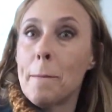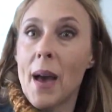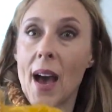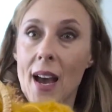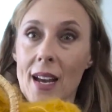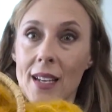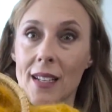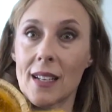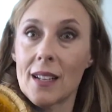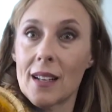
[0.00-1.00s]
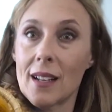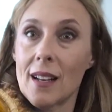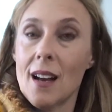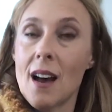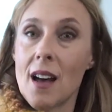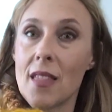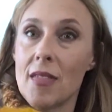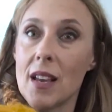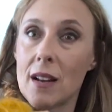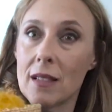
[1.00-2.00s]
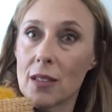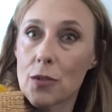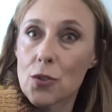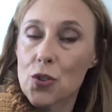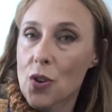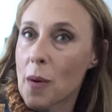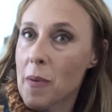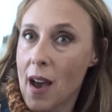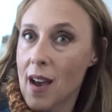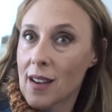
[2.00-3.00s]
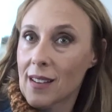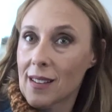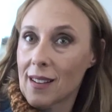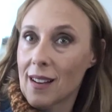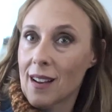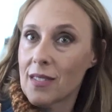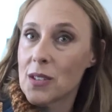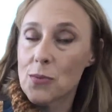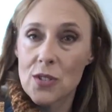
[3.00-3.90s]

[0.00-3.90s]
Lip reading: bag, a little straw bag. This was